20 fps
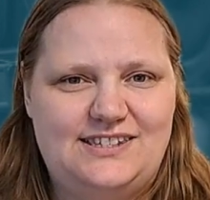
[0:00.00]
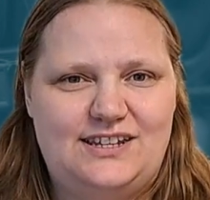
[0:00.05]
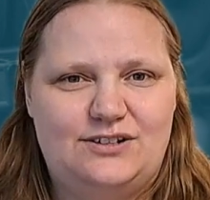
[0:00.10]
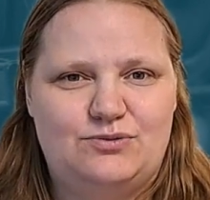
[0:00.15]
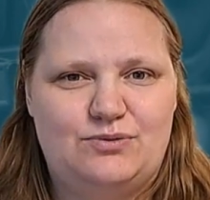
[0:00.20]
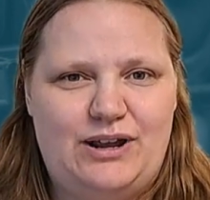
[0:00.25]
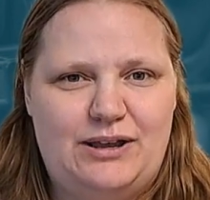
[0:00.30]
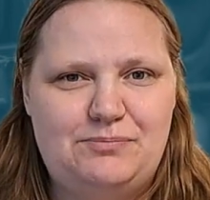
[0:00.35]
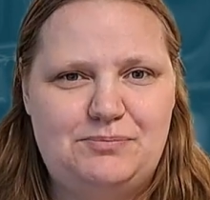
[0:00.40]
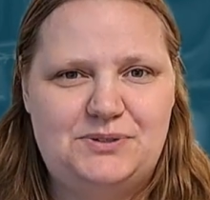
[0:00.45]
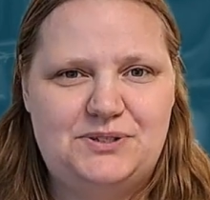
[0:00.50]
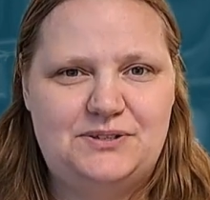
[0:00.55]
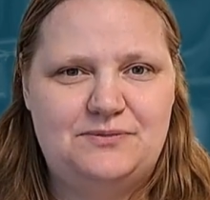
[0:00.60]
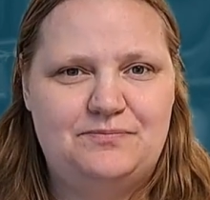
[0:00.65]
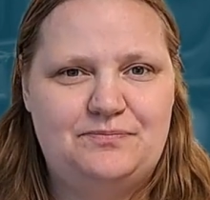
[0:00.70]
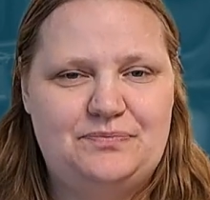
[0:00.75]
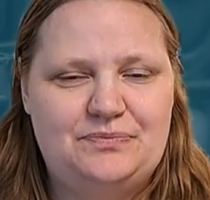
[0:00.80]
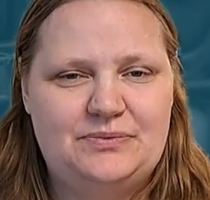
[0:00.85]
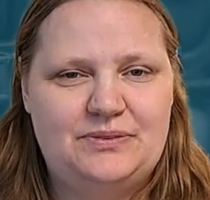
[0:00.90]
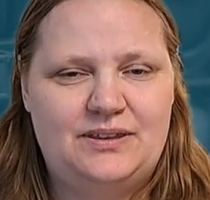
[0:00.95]
and reps.
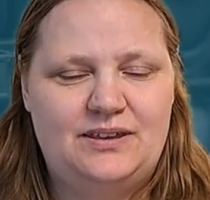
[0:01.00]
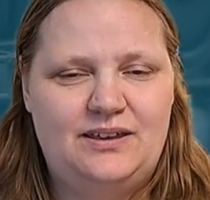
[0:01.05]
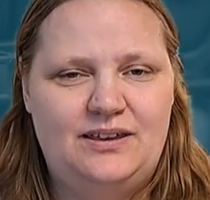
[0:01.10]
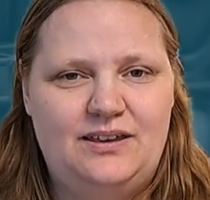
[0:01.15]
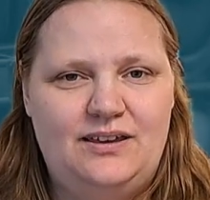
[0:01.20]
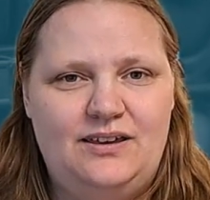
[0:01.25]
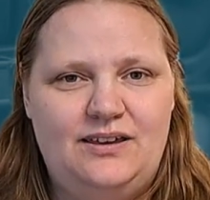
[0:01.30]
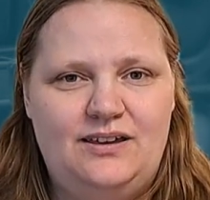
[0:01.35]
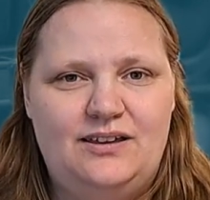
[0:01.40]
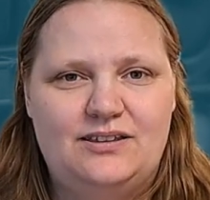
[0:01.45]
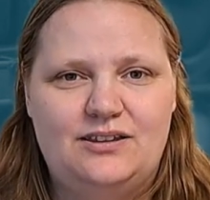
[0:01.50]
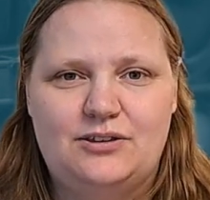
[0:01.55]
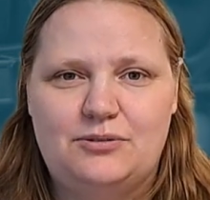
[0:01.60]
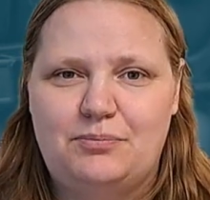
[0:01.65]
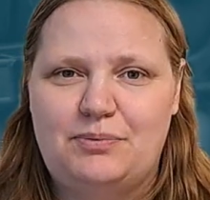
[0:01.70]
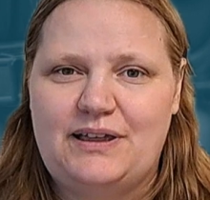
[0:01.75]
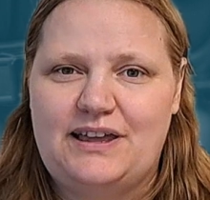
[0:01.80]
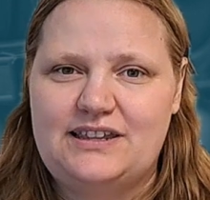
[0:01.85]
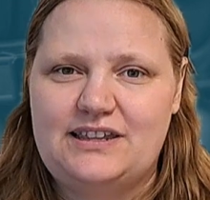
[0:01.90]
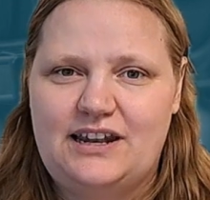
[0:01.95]
Now, the
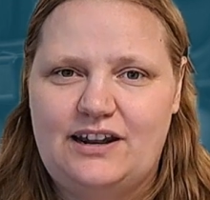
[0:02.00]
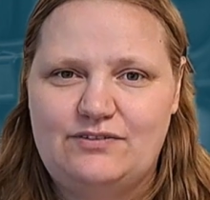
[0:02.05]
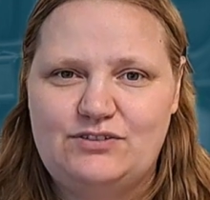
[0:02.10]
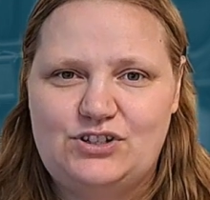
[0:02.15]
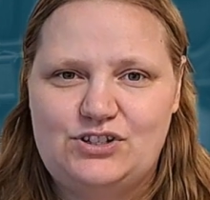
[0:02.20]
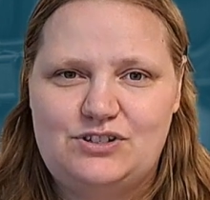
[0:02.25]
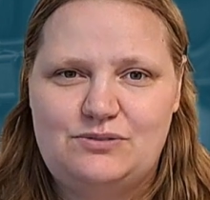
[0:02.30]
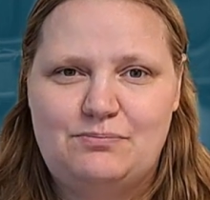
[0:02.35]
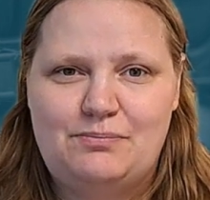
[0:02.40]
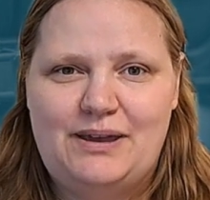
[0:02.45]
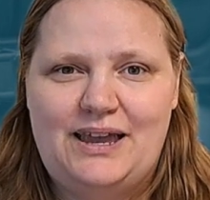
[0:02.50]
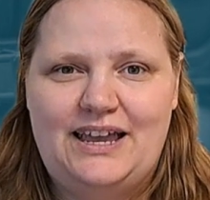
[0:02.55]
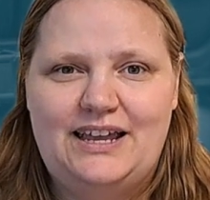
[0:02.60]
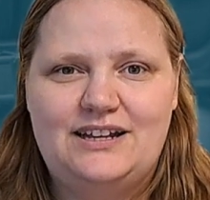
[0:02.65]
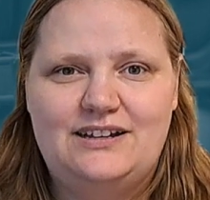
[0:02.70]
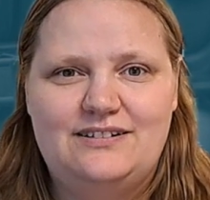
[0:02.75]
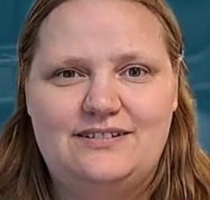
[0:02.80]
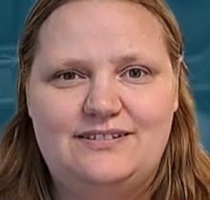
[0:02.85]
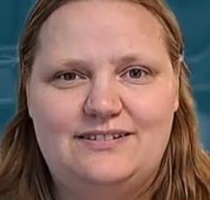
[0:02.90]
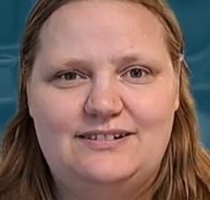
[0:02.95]
plan that I've just
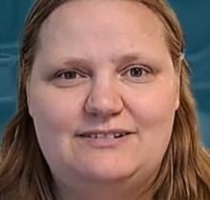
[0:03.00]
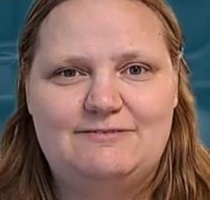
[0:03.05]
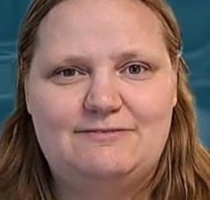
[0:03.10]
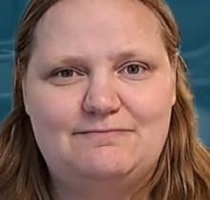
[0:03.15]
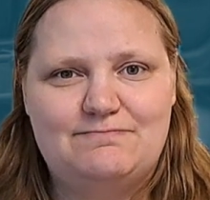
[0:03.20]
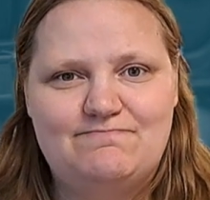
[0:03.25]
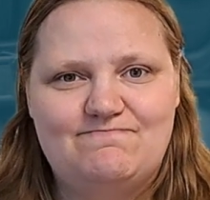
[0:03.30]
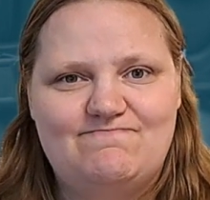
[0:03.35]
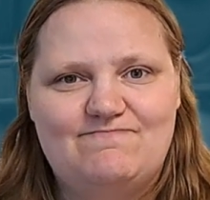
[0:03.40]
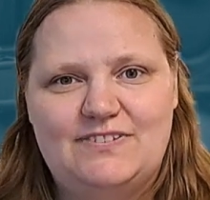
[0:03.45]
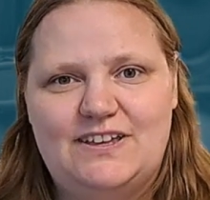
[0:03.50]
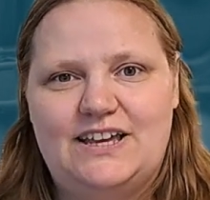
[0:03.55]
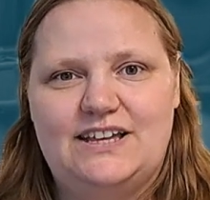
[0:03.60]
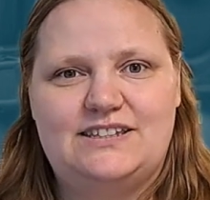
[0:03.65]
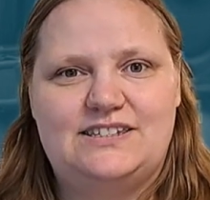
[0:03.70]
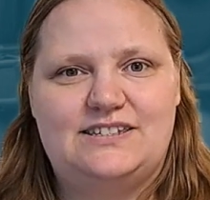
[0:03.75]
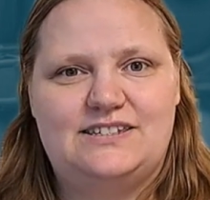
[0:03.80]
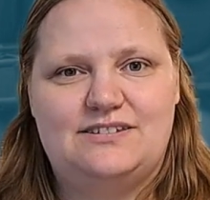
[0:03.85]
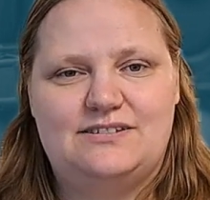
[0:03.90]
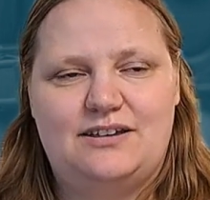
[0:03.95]
made,
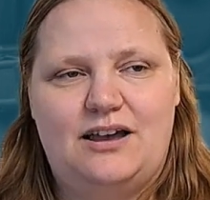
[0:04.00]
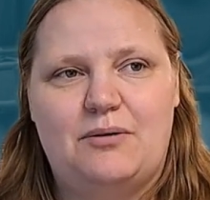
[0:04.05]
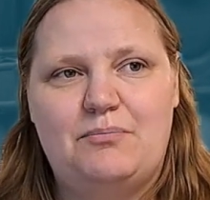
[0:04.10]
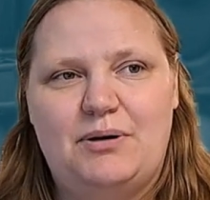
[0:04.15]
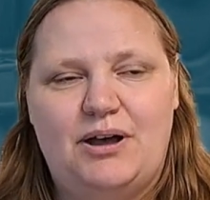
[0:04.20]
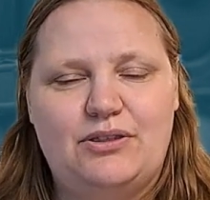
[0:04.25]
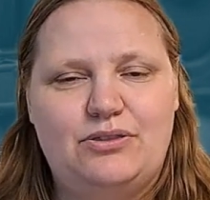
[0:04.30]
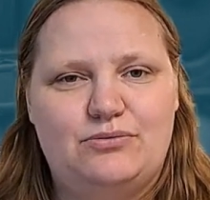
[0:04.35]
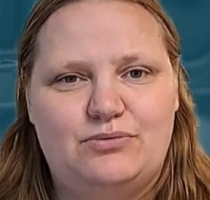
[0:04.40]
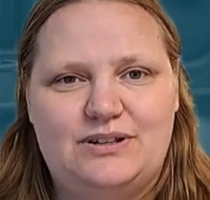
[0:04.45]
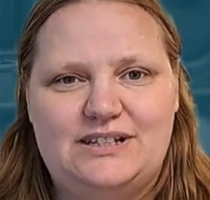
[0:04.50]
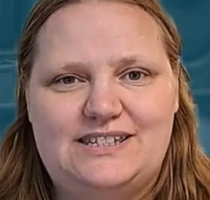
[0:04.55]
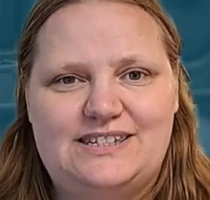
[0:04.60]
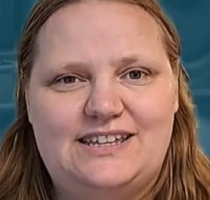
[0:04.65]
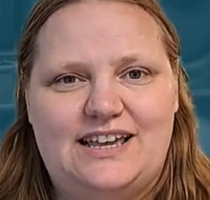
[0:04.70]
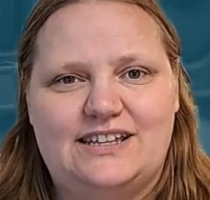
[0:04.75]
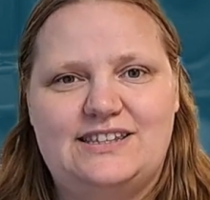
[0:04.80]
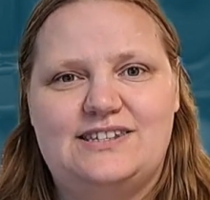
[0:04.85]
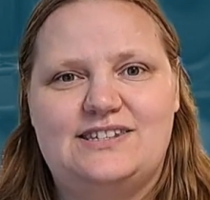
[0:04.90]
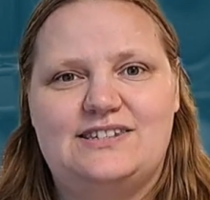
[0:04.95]
it's about 3
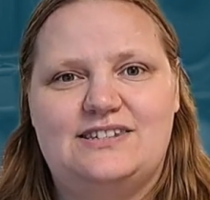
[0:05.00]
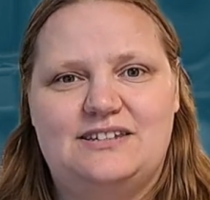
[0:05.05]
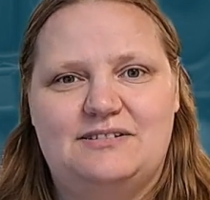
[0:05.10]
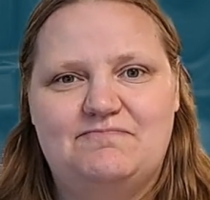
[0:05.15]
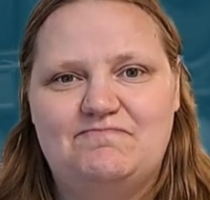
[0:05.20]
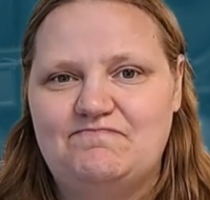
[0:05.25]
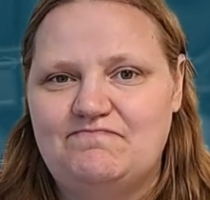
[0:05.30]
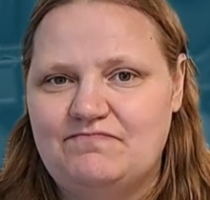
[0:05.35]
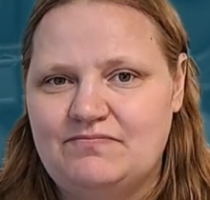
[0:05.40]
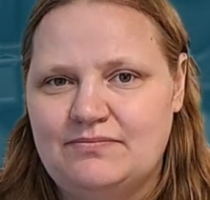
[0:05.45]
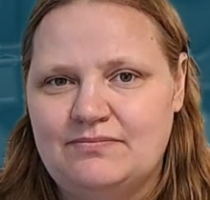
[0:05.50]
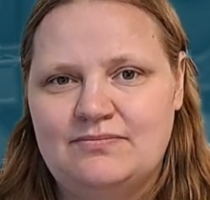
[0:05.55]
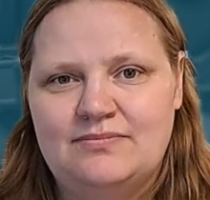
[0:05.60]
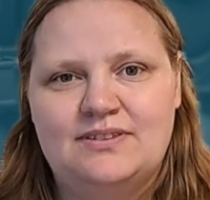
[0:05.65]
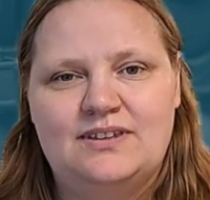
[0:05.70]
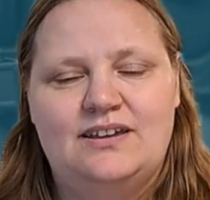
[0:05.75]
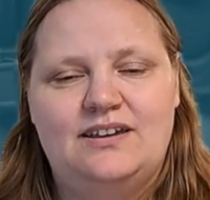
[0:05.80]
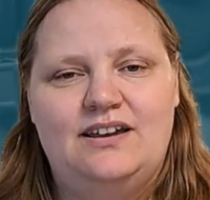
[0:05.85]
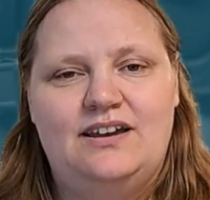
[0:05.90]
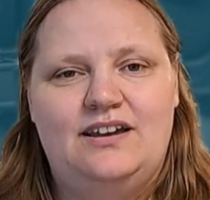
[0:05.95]
sets,
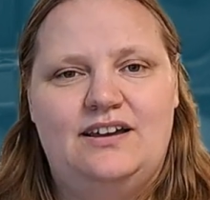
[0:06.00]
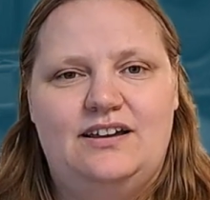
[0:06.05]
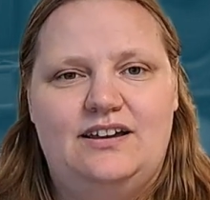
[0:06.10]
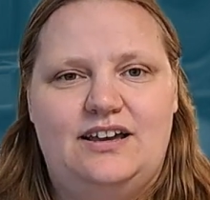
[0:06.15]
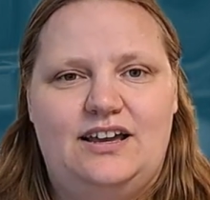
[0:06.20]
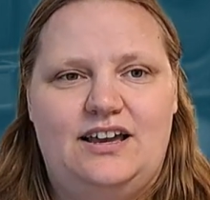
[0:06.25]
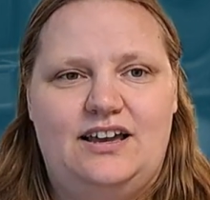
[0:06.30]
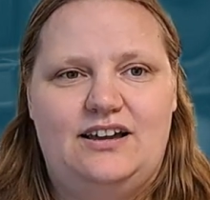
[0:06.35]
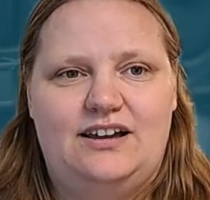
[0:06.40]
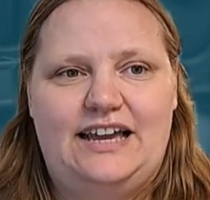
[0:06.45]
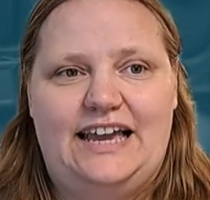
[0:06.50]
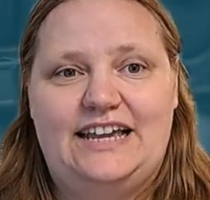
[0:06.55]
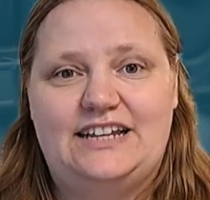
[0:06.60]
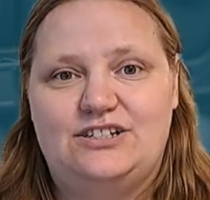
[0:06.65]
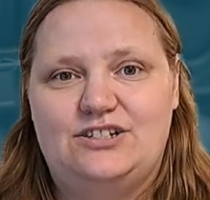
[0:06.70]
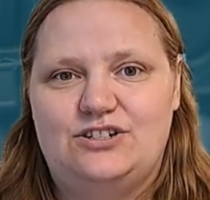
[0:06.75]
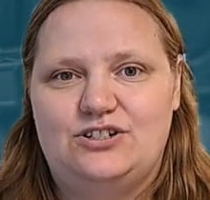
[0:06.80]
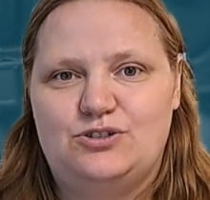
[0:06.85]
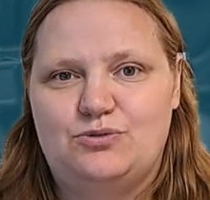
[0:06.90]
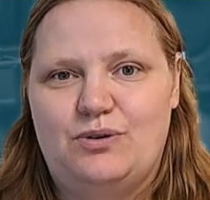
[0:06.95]
8
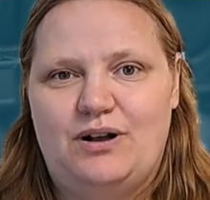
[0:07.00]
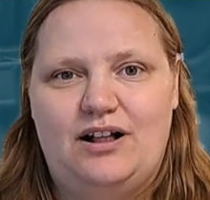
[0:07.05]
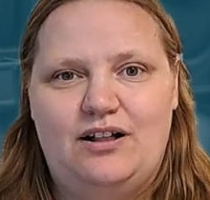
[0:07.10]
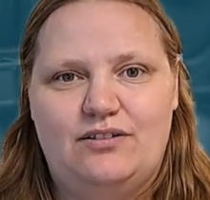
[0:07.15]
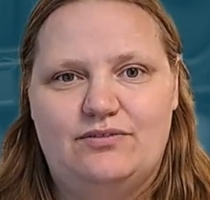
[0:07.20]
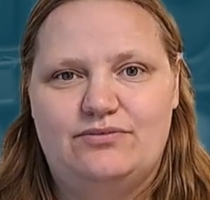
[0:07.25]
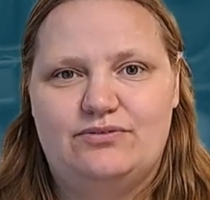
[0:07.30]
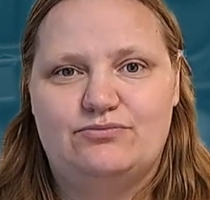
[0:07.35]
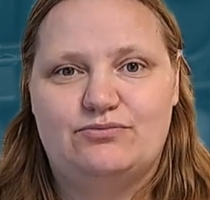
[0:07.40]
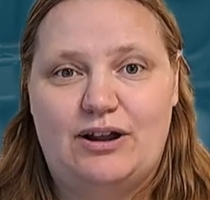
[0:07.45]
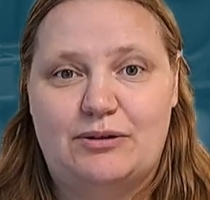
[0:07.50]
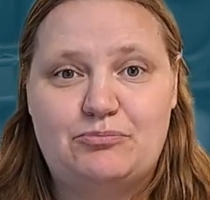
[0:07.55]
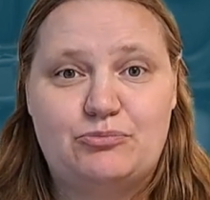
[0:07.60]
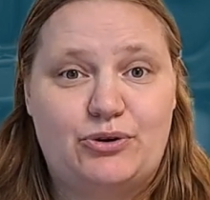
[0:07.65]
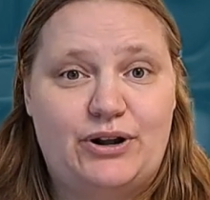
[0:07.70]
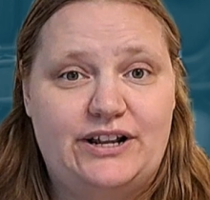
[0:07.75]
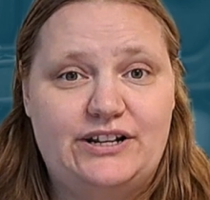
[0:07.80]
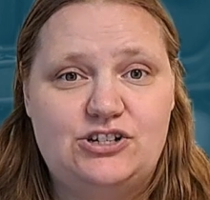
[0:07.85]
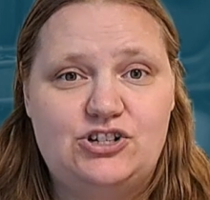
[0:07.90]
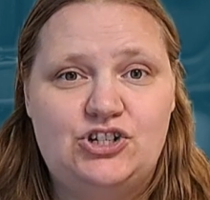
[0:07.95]
to 12 rep
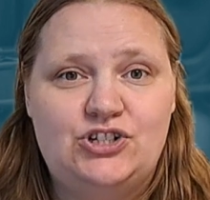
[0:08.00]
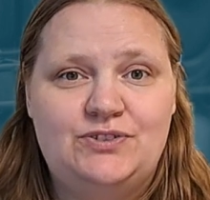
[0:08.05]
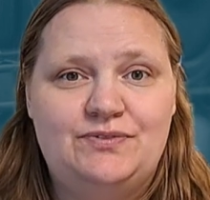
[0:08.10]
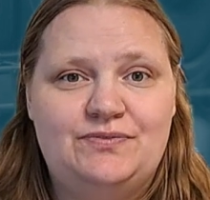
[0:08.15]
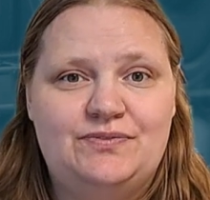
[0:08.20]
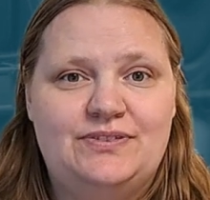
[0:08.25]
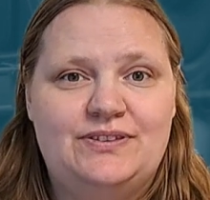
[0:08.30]
range.